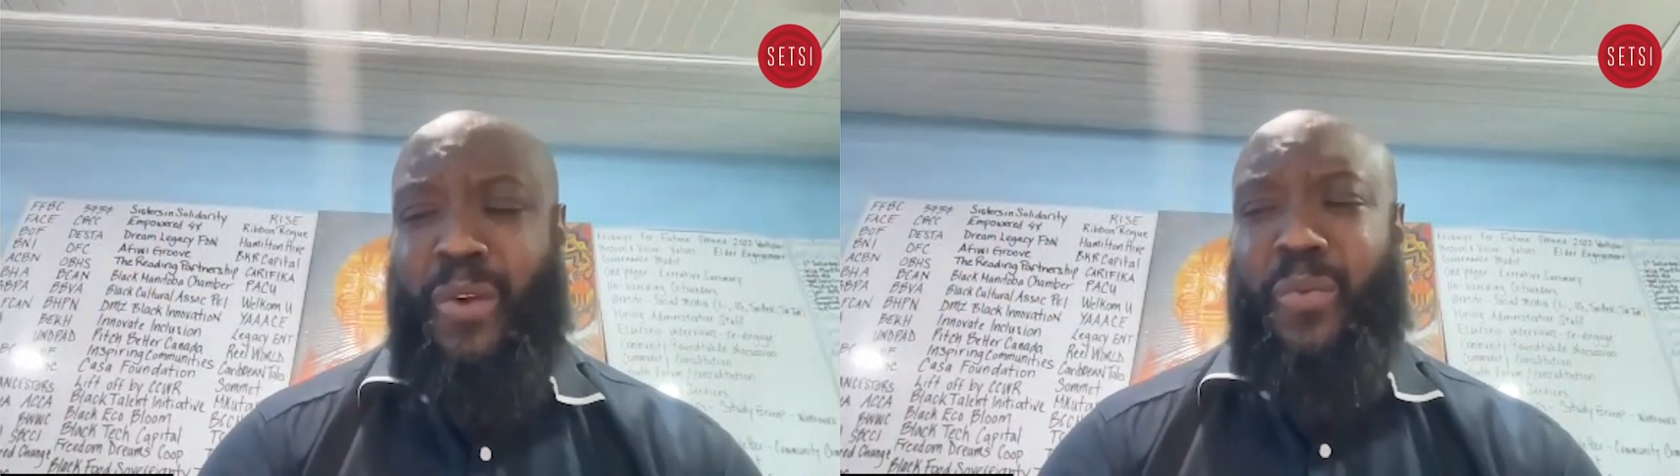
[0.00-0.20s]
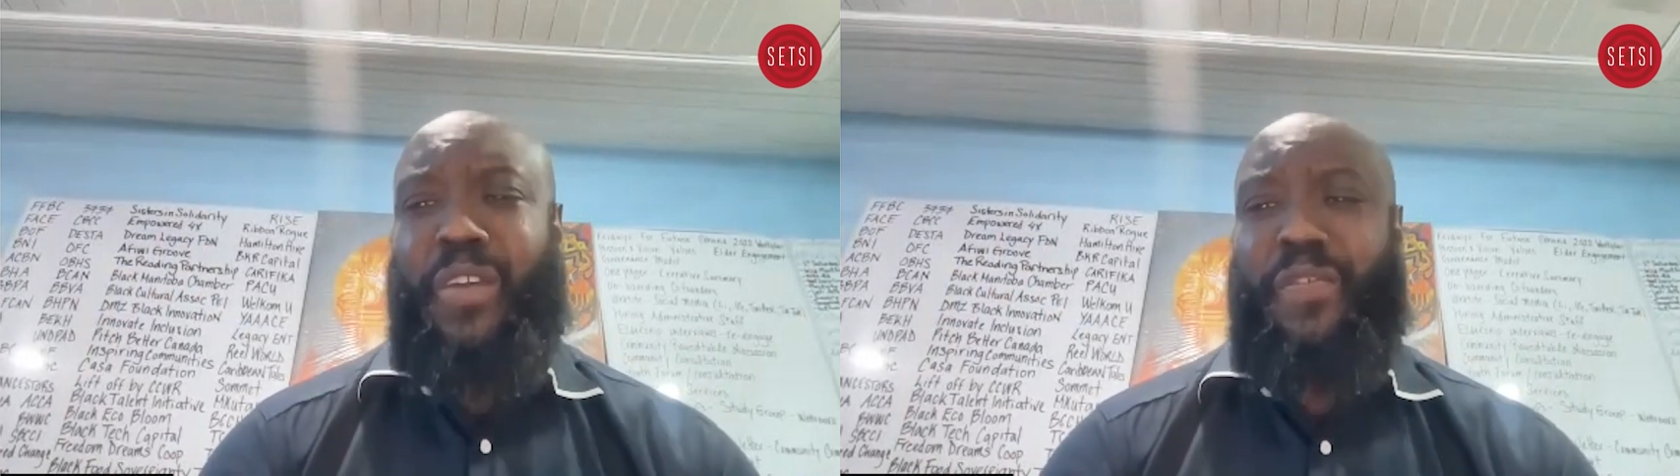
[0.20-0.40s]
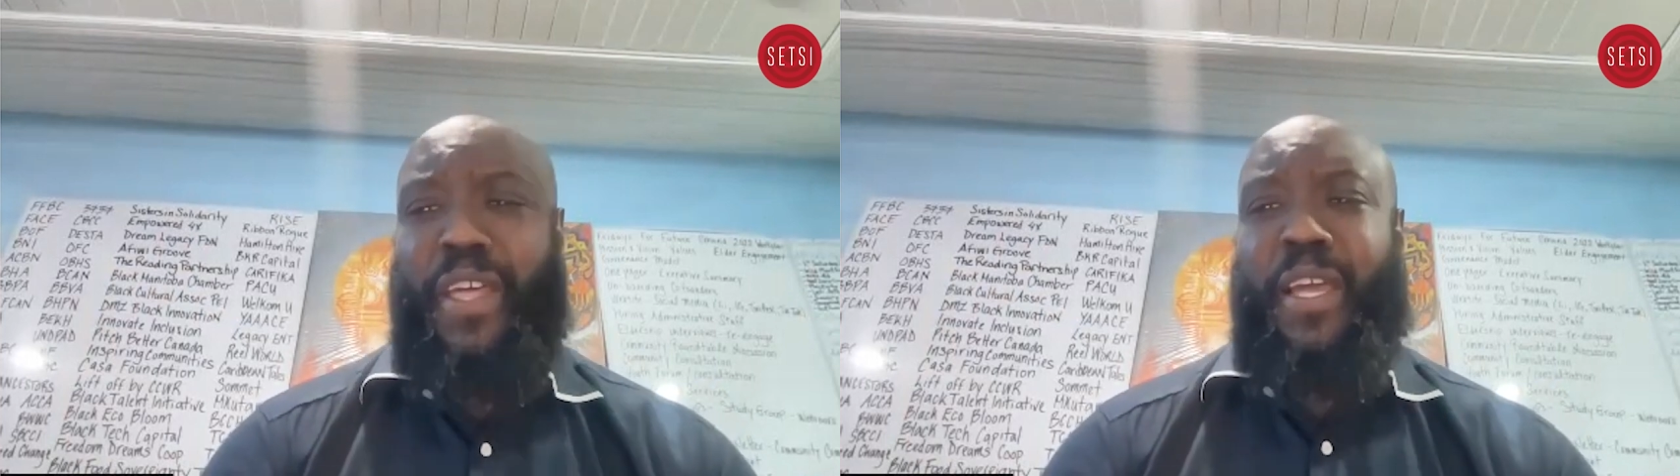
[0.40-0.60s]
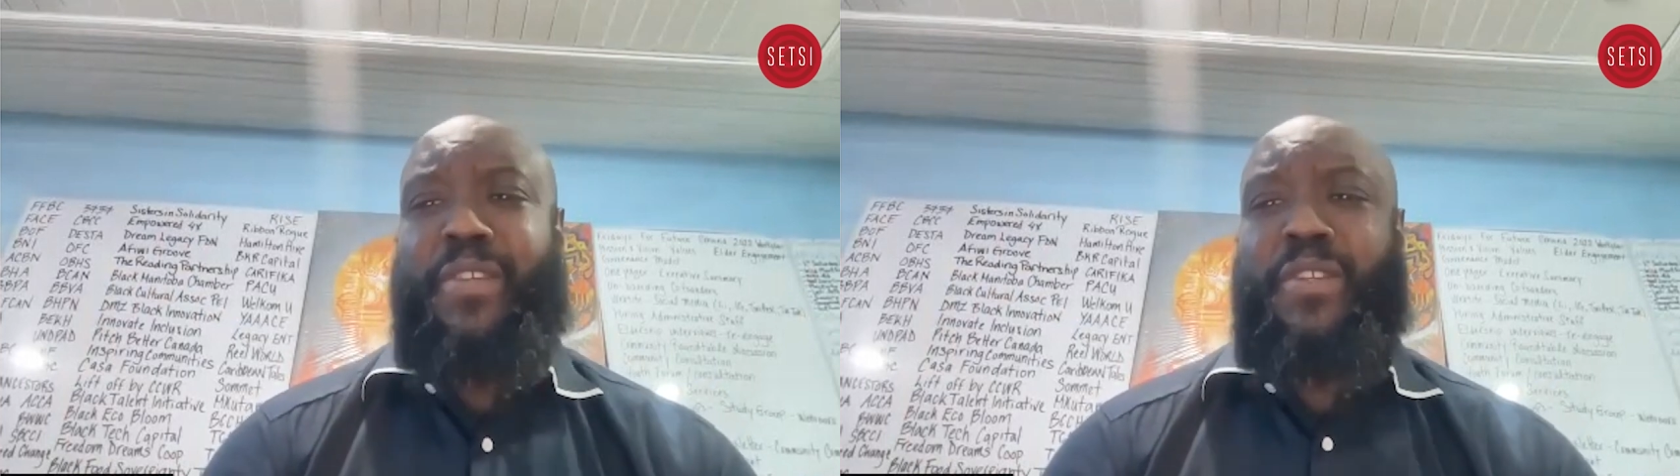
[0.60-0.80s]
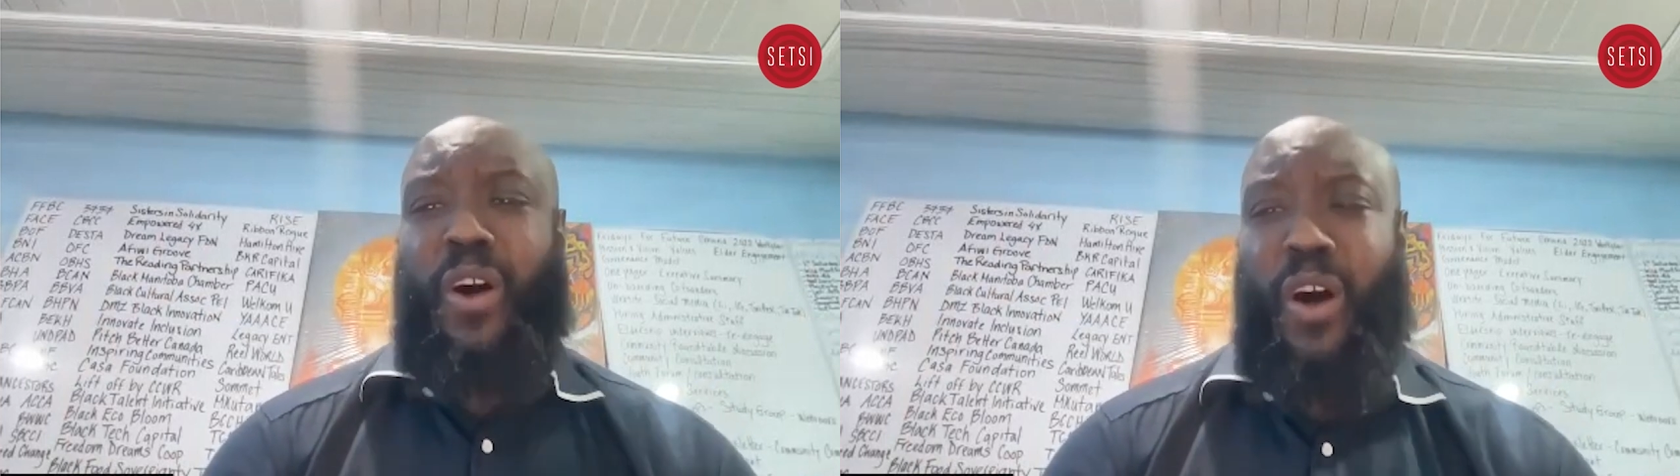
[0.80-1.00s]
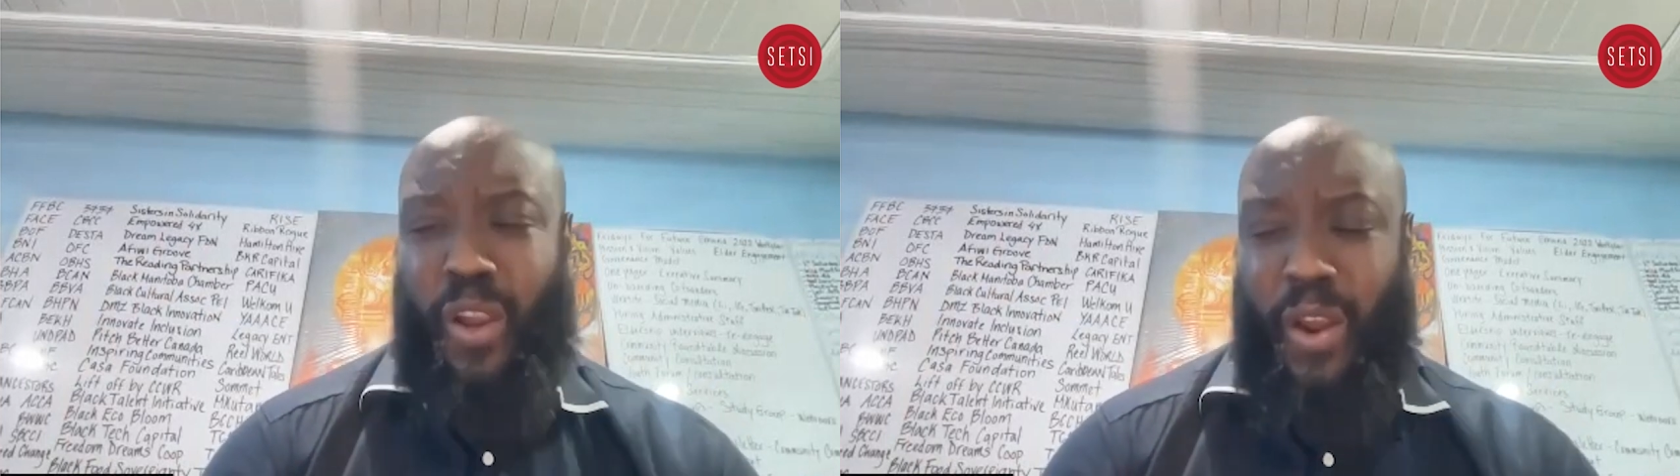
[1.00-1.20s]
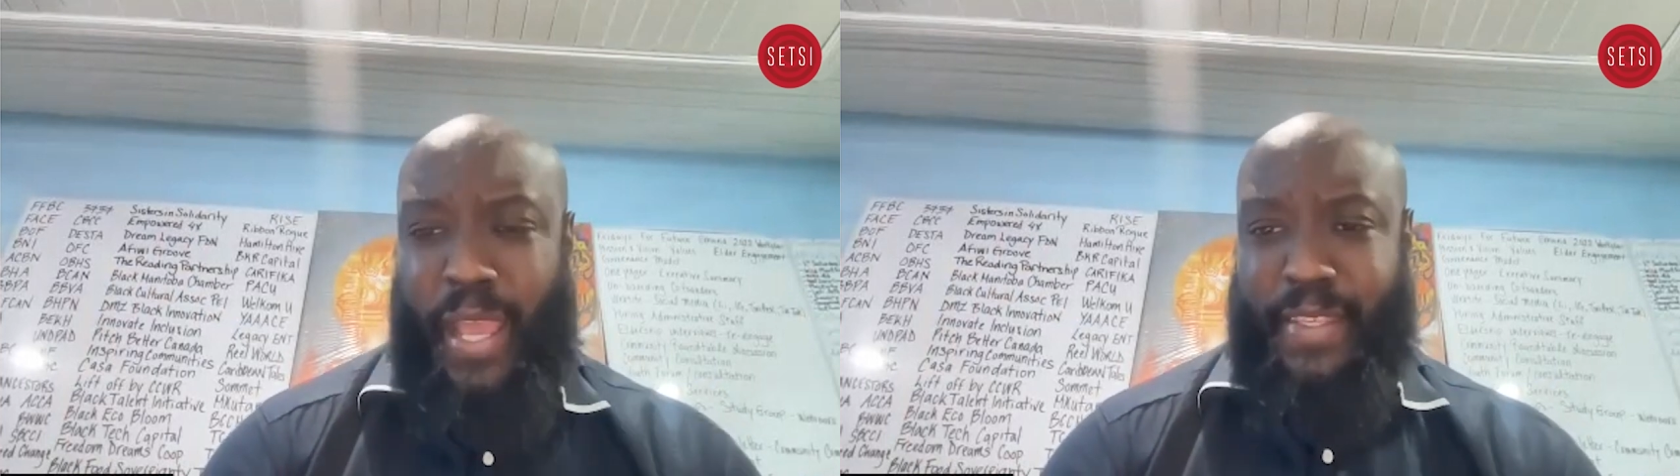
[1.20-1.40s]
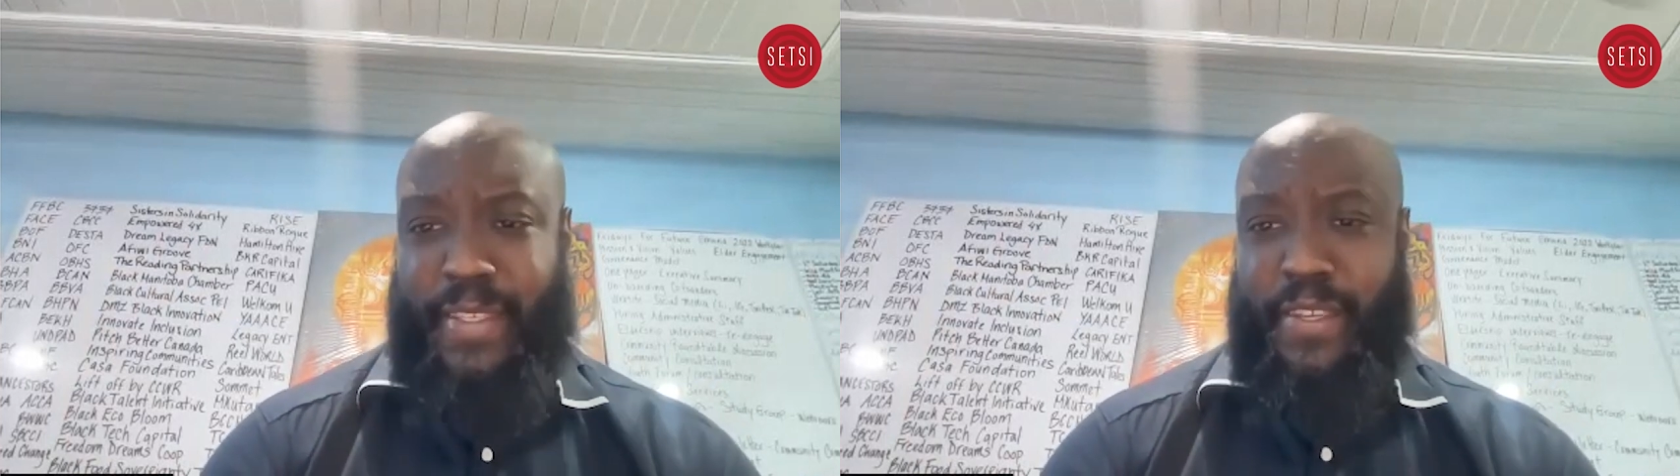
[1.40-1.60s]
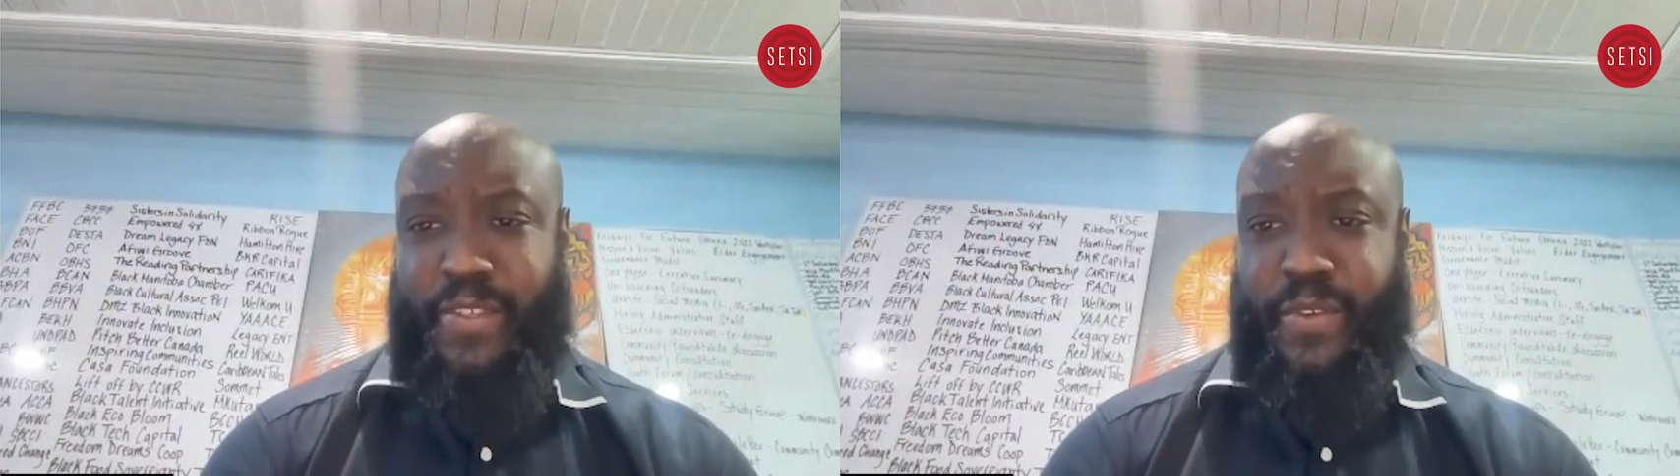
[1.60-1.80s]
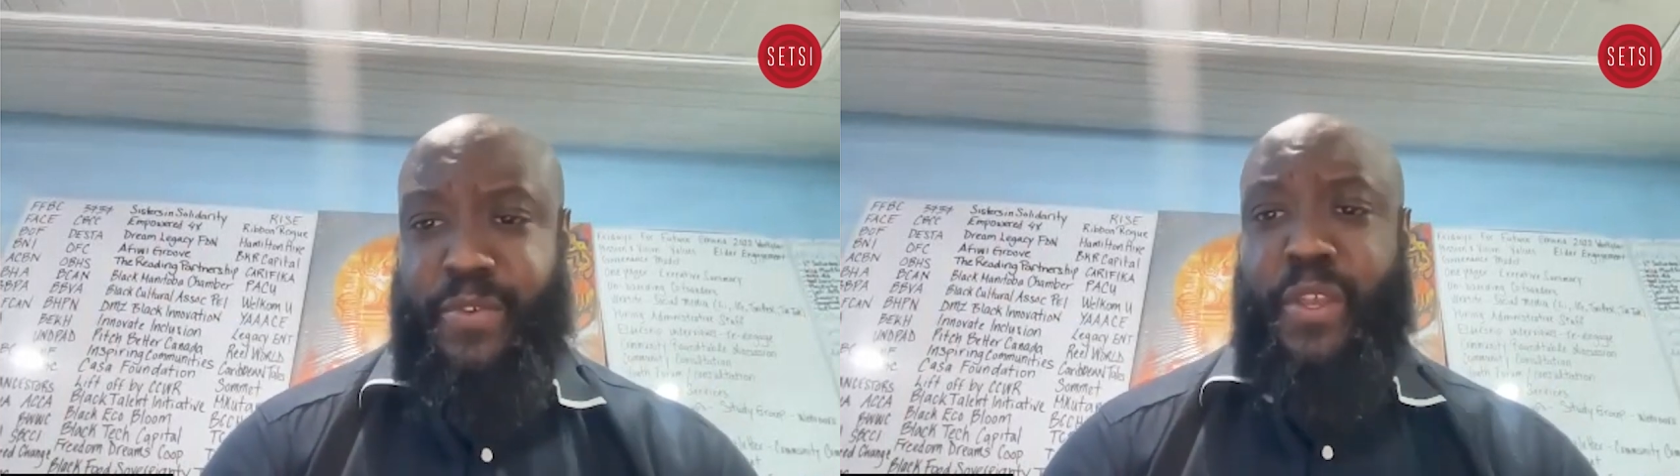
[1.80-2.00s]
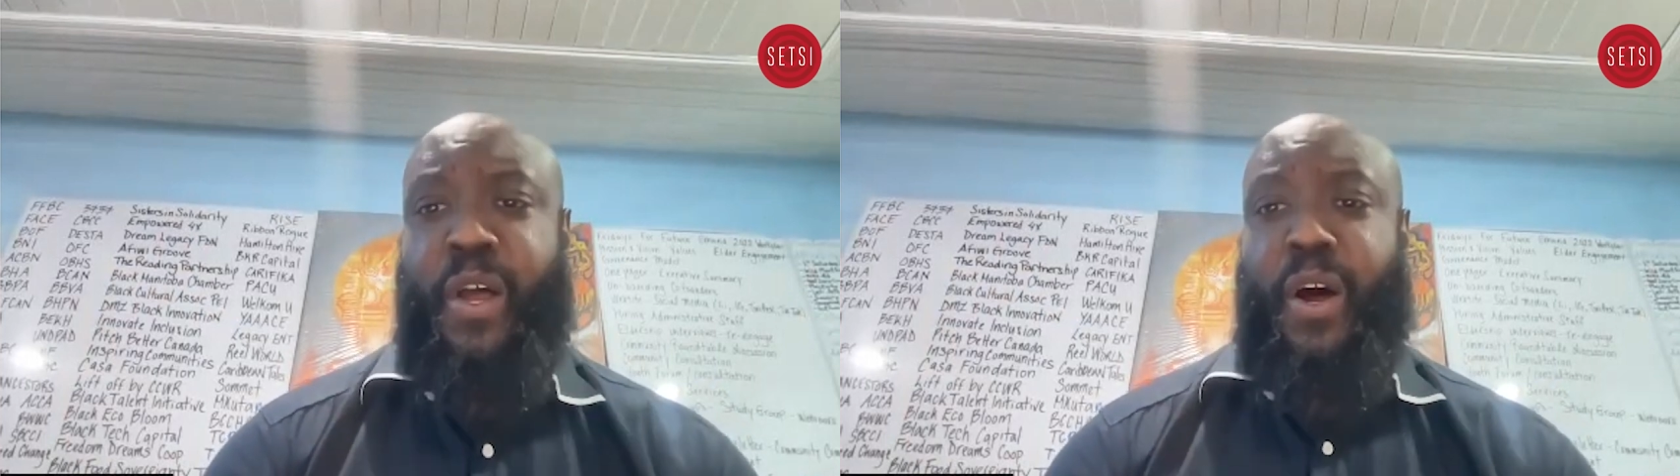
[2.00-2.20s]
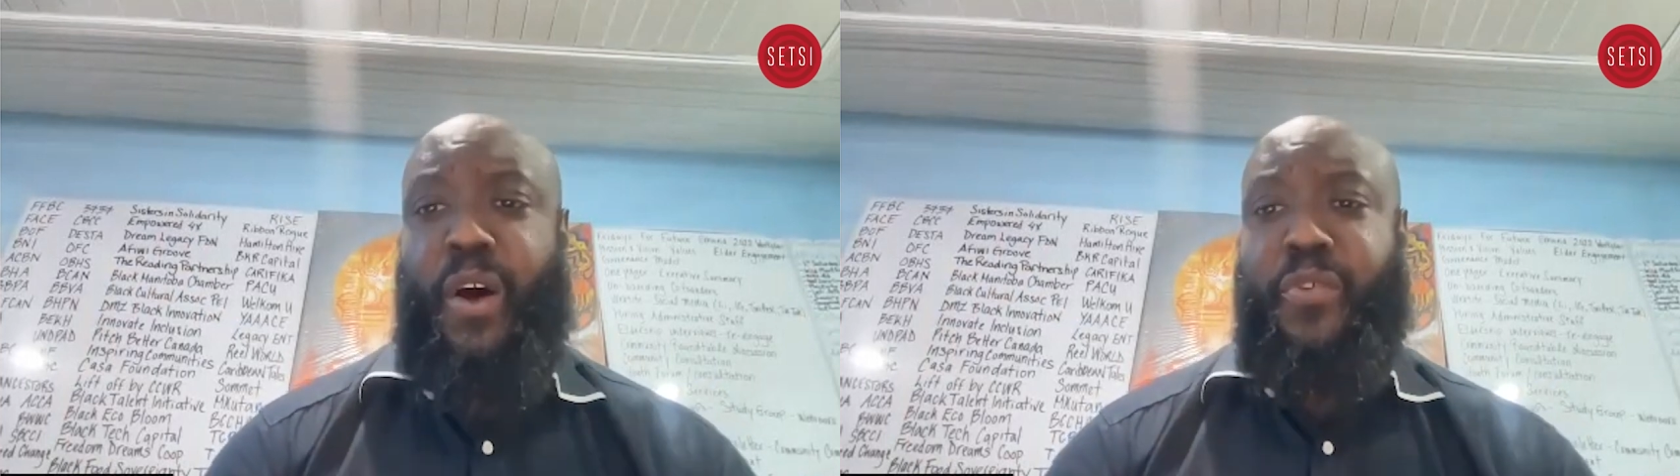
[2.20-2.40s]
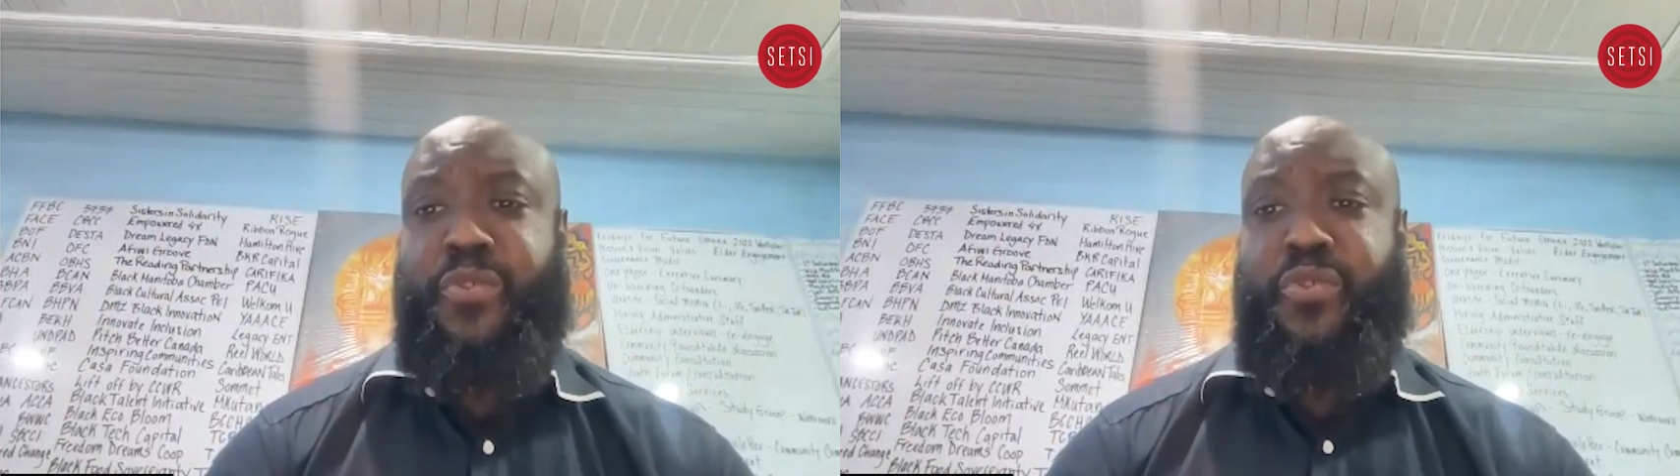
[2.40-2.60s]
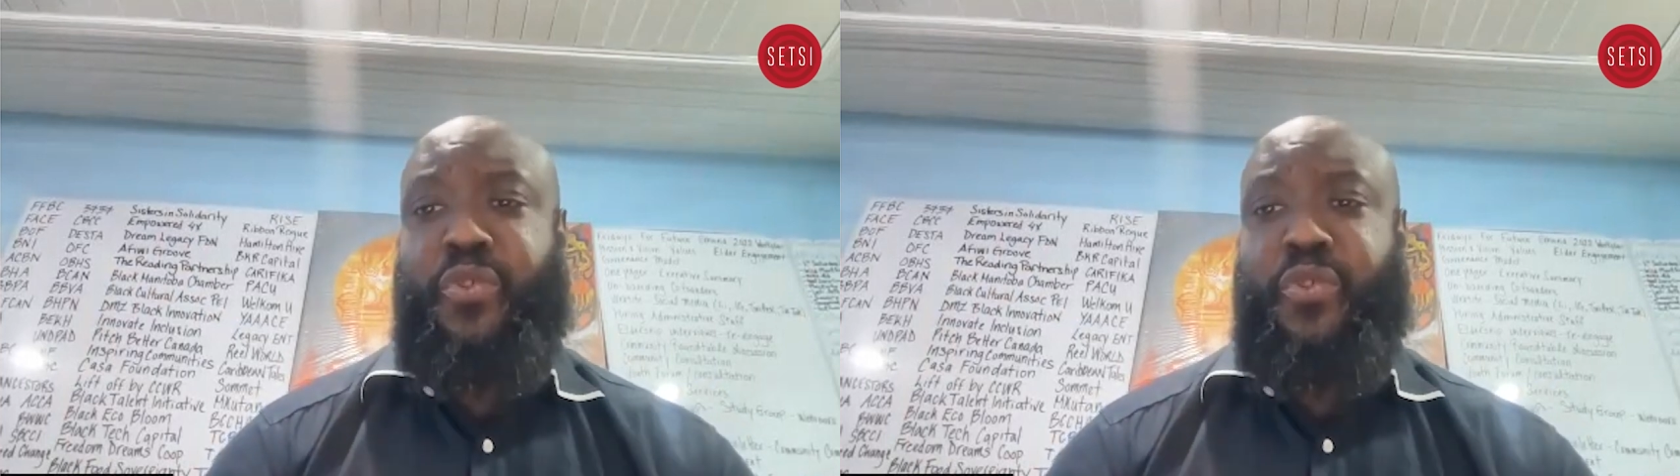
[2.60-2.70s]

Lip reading: We give thanks to all our ancestors, all those who